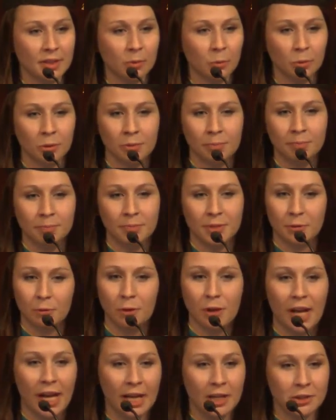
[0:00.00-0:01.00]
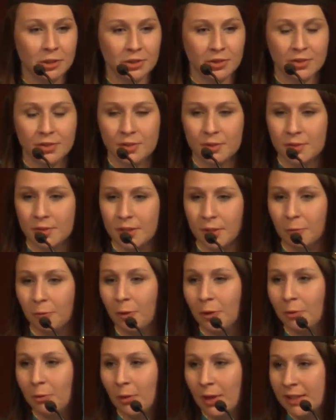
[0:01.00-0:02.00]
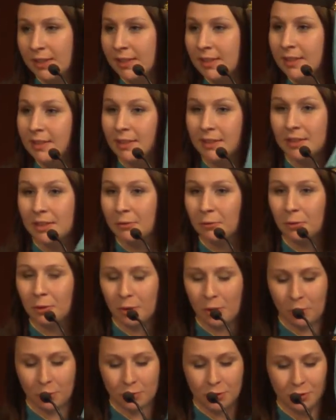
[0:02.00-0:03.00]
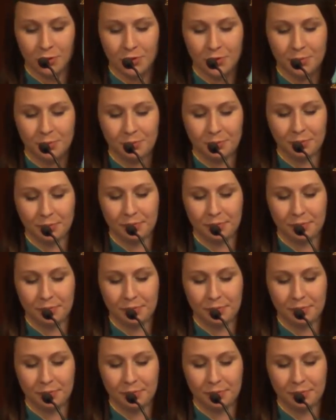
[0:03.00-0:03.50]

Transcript: and we're different ages, different races, and different cultures.